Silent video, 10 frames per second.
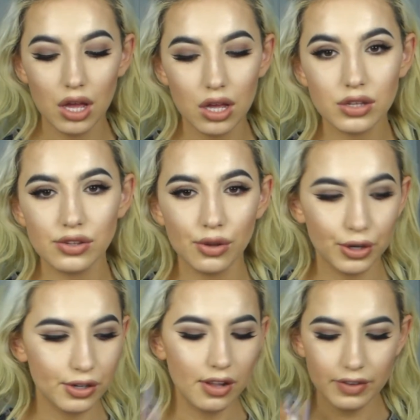Soak
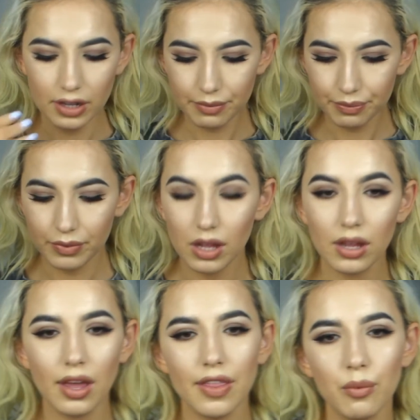yourself in it.
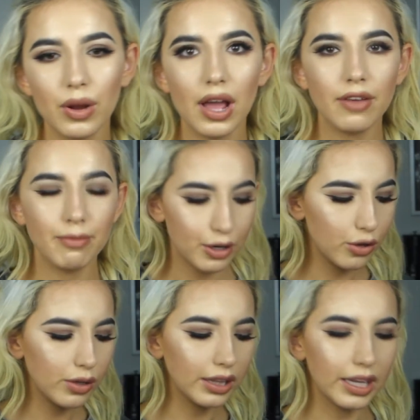And then what I've been
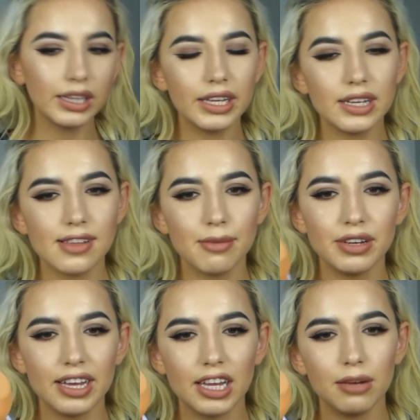doing lately is I've been
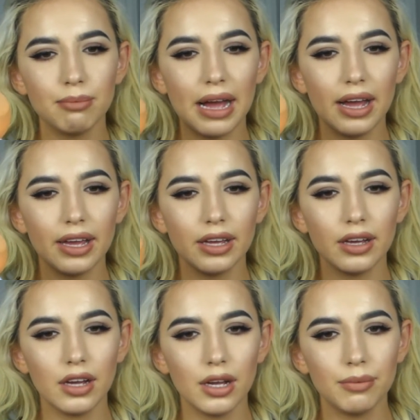taking my
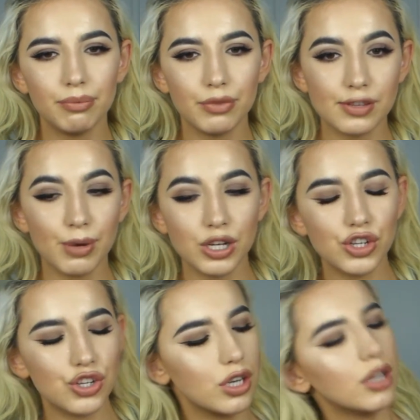the
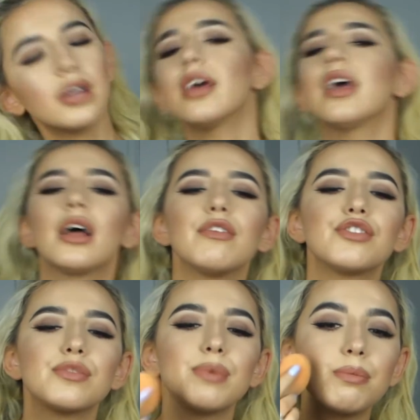sponge, and I've
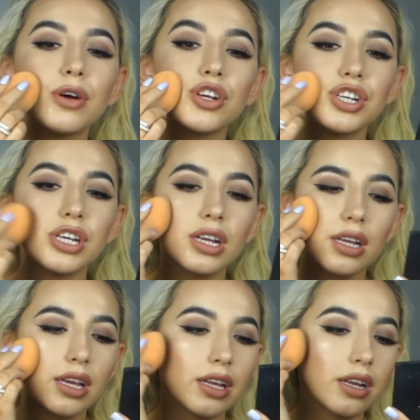just been pushing
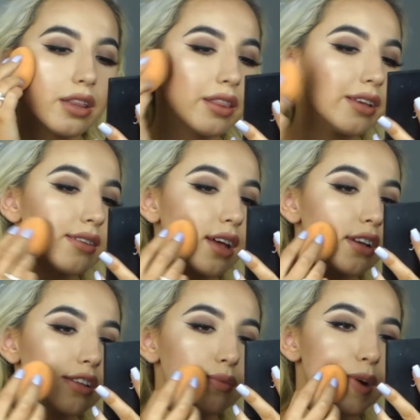in the setting
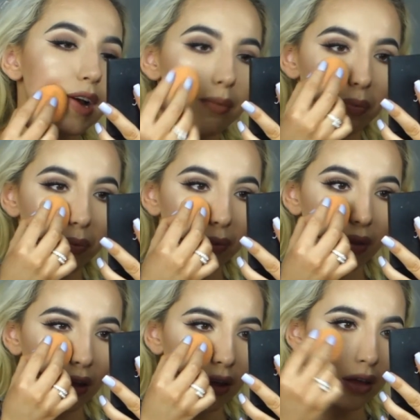spray.
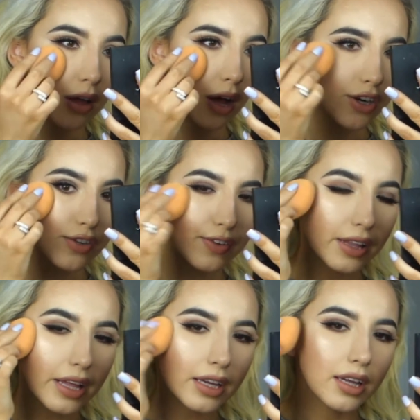I just feel
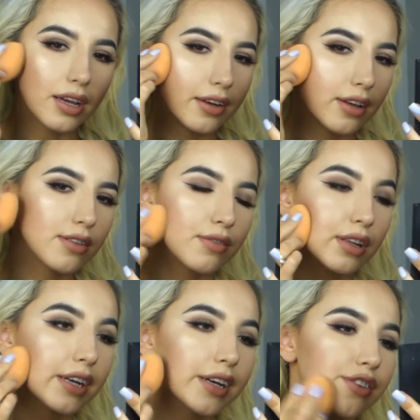like it does a really
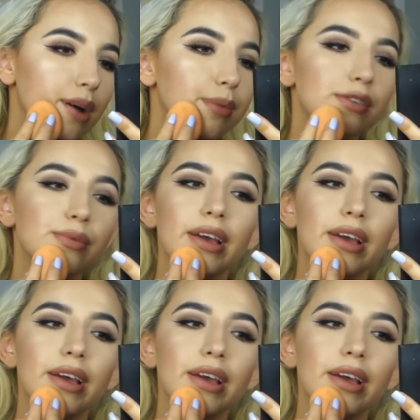good job this way.